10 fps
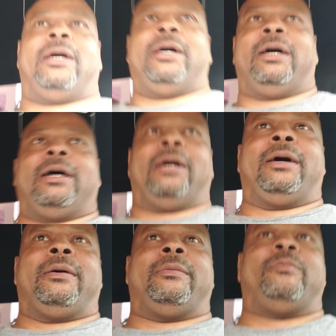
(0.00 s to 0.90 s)

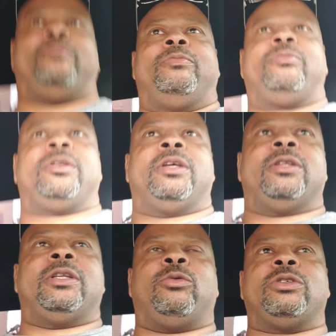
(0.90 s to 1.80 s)
that
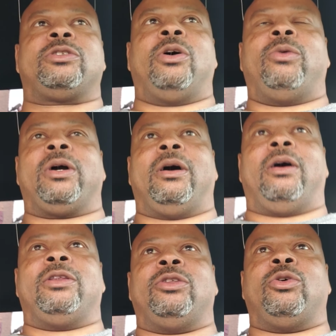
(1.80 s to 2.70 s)
was going
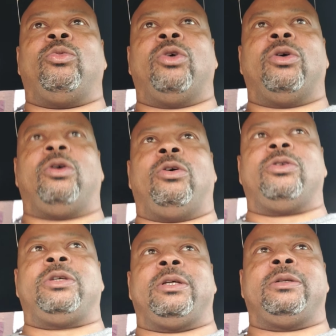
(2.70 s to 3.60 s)
on in the
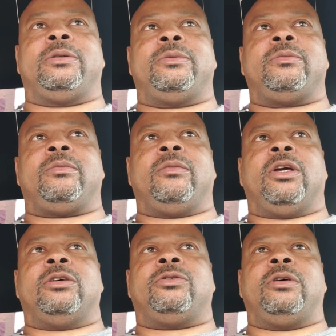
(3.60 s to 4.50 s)
world,
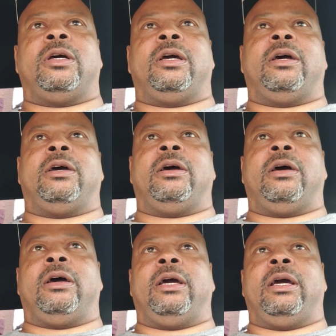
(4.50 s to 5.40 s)

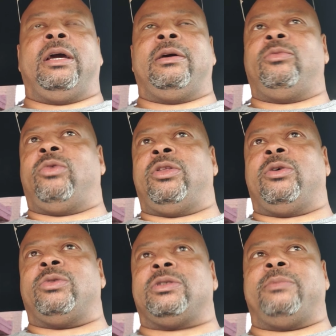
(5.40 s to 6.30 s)
whether it
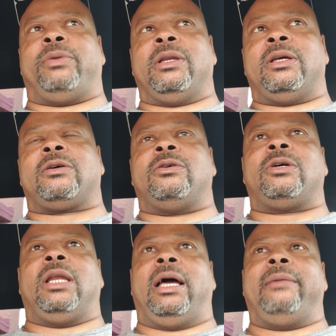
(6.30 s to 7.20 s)
was the political
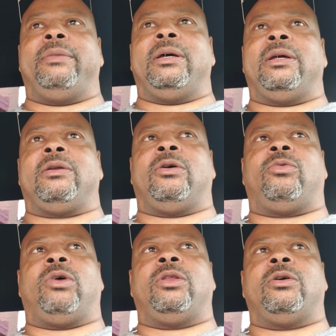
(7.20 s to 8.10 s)
climate or
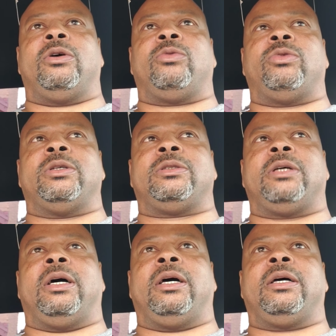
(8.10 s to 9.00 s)
whether it was
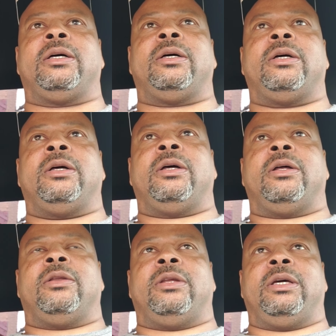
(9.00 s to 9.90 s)

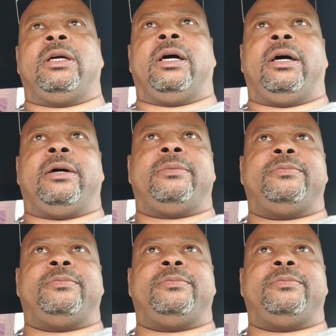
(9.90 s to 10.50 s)
the